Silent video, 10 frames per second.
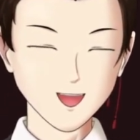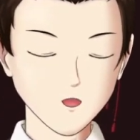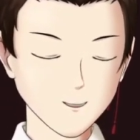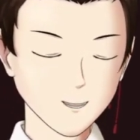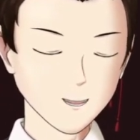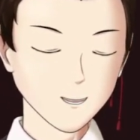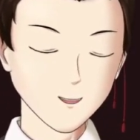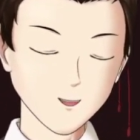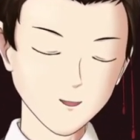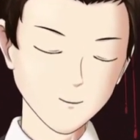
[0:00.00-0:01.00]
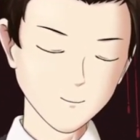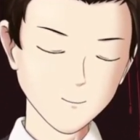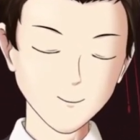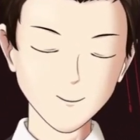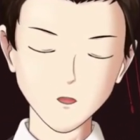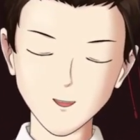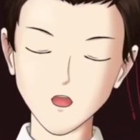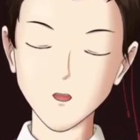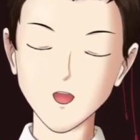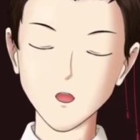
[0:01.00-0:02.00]
can be there
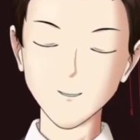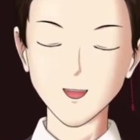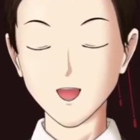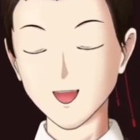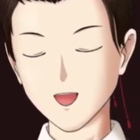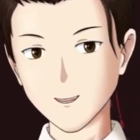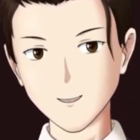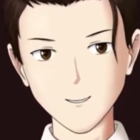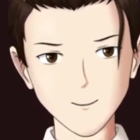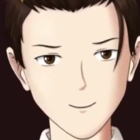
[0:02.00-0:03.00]
and watch it all unfold.